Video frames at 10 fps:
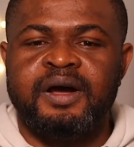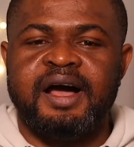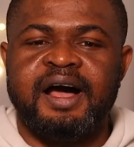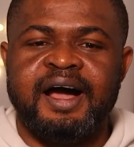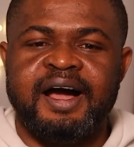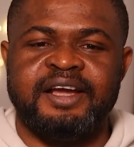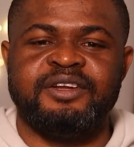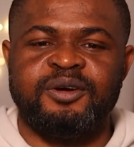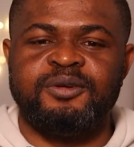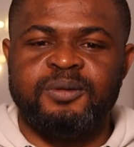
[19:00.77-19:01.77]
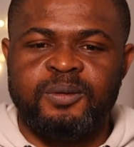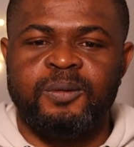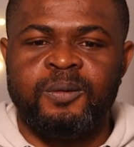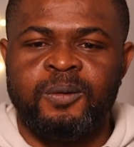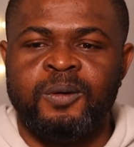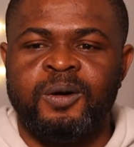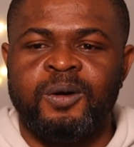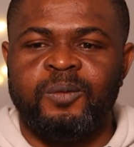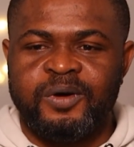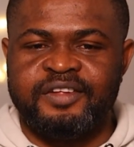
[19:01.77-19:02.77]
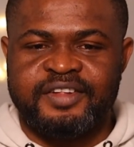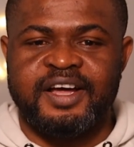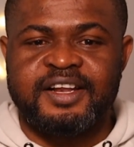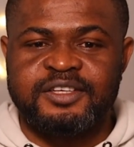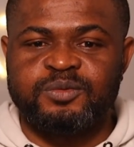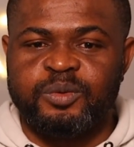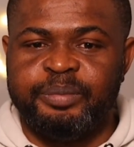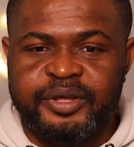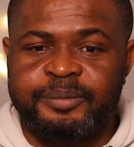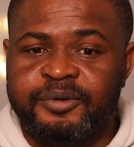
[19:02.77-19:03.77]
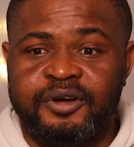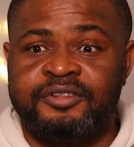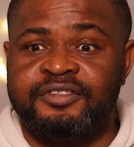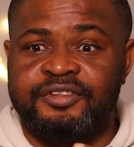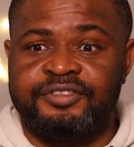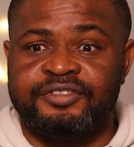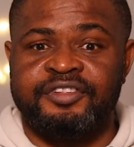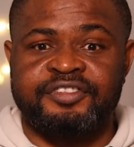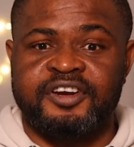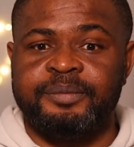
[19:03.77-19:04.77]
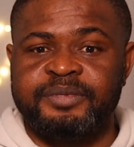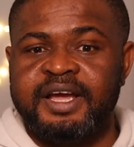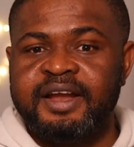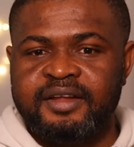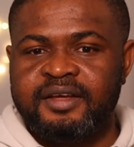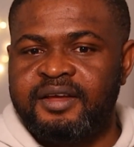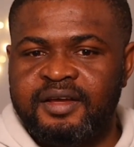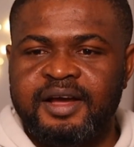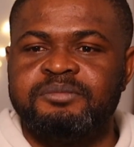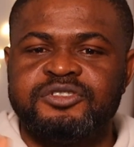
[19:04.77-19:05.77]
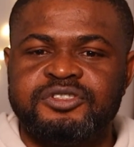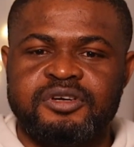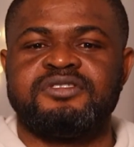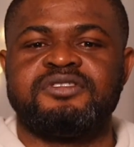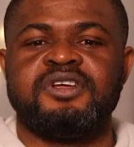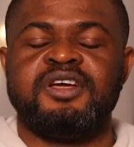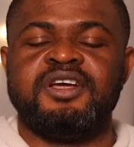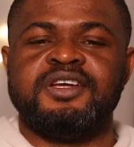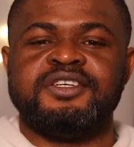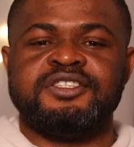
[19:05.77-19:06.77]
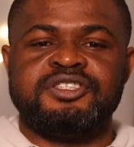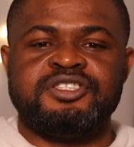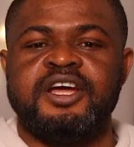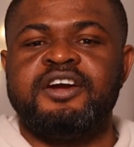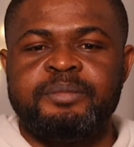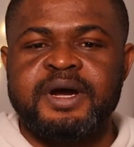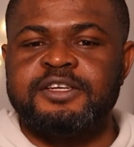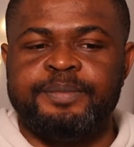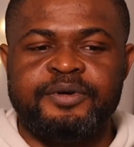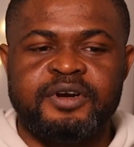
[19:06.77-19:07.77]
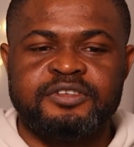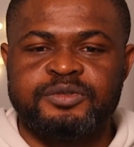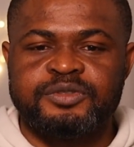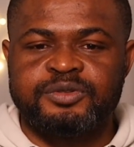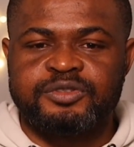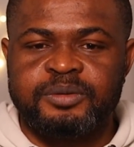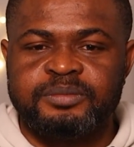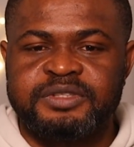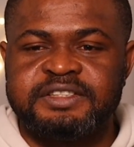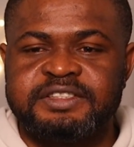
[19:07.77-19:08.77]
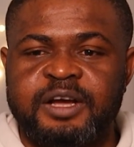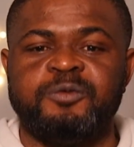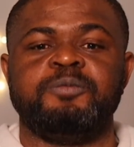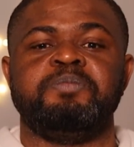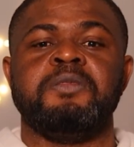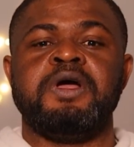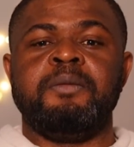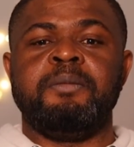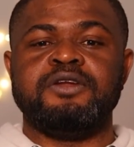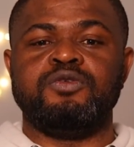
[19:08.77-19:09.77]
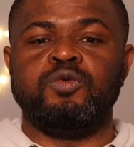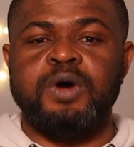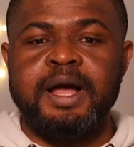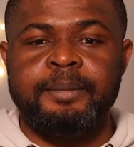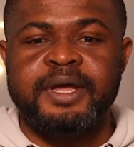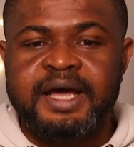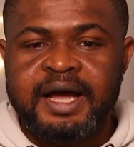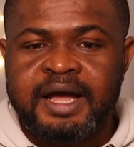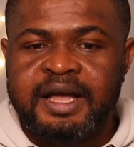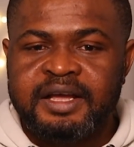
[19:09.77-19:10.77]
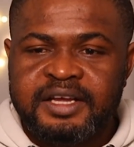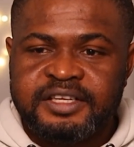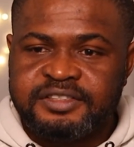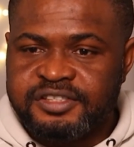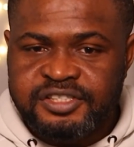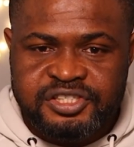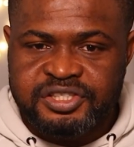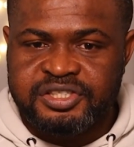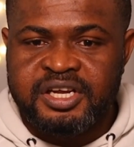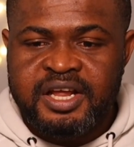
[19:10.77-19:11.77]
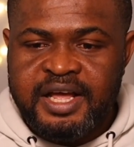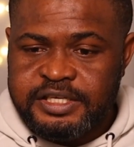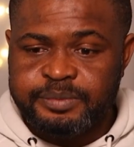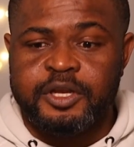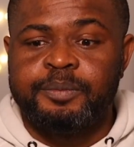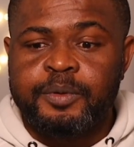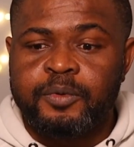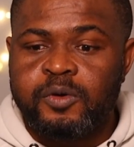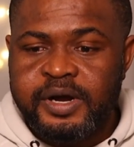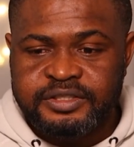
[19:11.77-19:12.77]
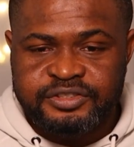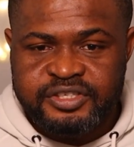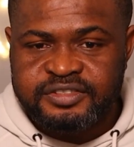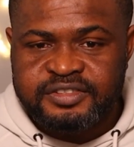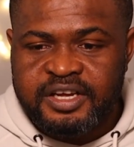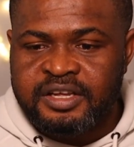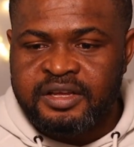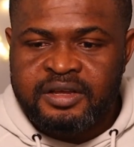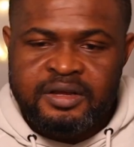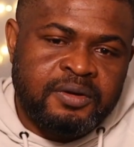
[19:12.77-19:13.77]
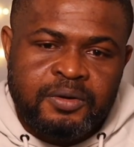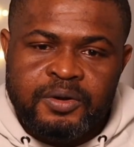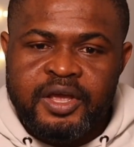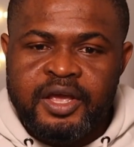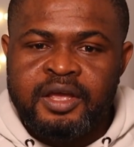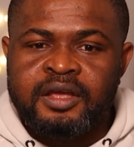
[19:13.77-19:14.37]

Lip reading: I don't know what exactly it will be because this is not scripted. I'm just sharing my experience with you. Sometimes might do webinar and teach as many people are interested. Okay,